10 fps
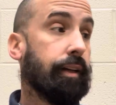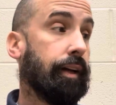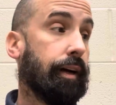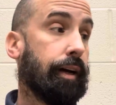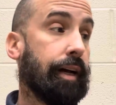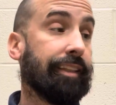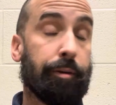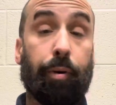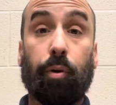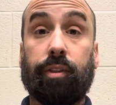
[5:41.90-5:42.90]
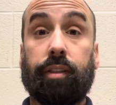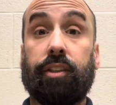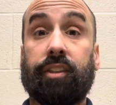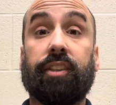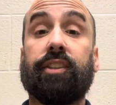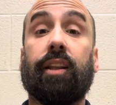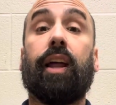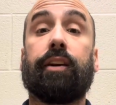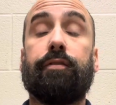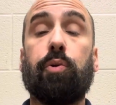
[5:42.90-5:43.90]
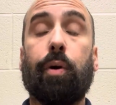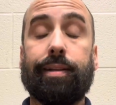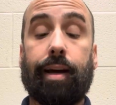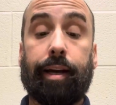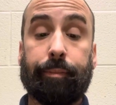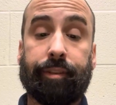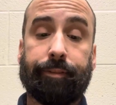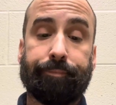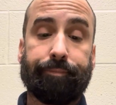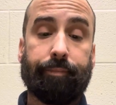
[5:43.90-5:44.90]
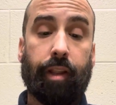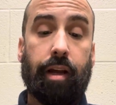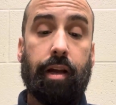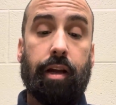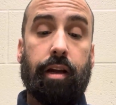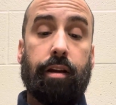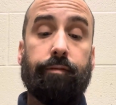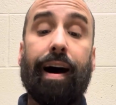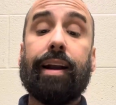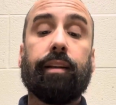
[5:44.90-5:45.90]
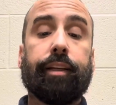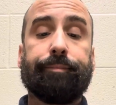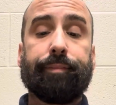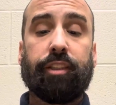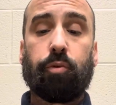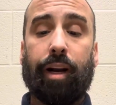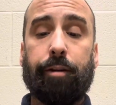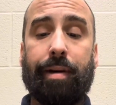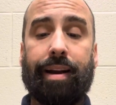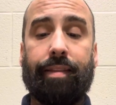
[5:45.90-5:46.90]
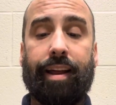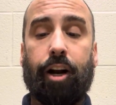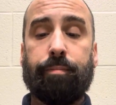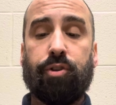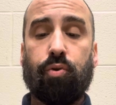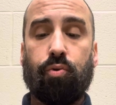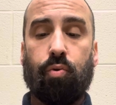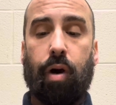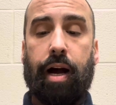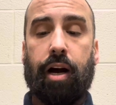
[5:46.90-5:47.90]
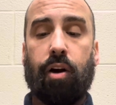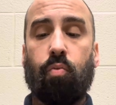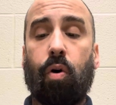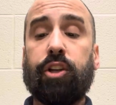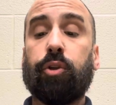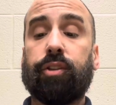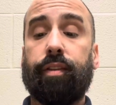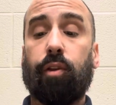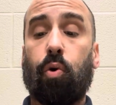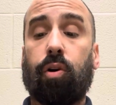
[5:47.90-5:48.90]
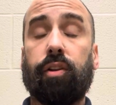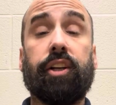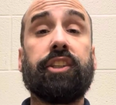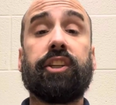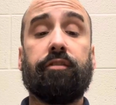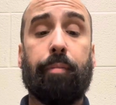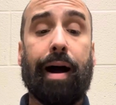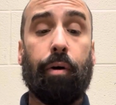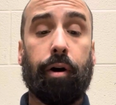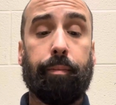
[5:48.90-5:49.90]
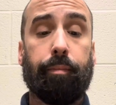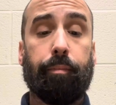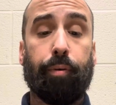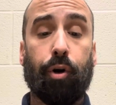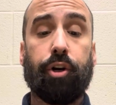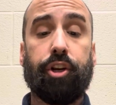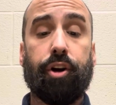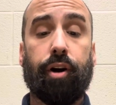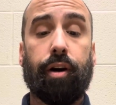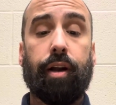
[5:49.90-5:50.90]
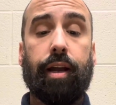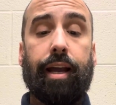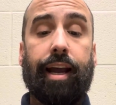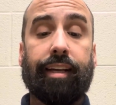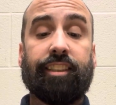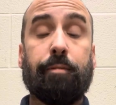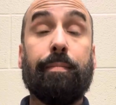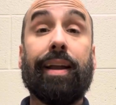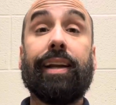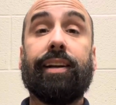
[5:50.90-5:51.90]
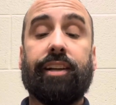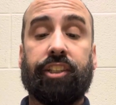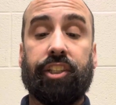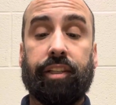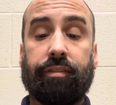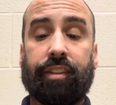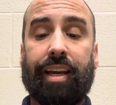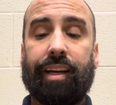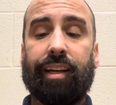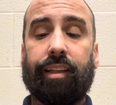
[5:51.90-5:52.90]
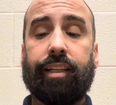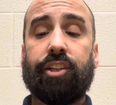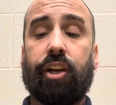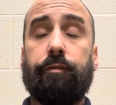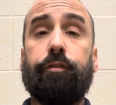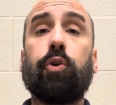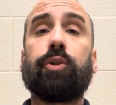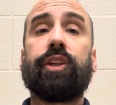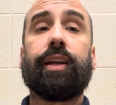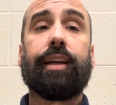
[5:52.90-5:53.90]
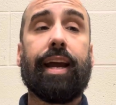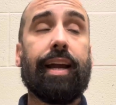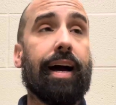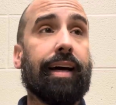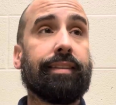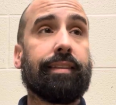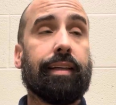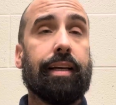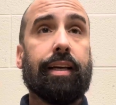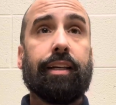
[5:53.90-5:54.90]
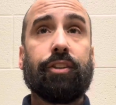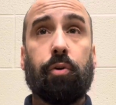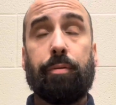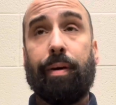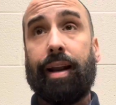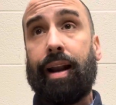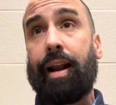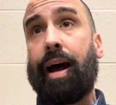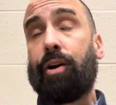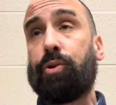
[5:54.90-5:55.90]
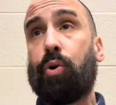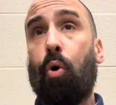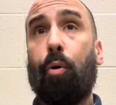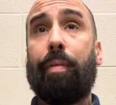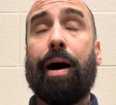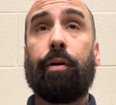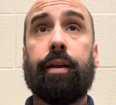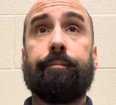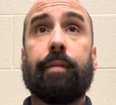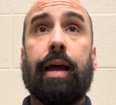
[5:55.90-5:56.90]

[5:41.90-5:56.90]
as opposed to just a select few at times. Finally, it's recommended that up to one use of the local initiative power per year, as to many initiatives, can lead to confusion and chaos. So depending on how you go about it,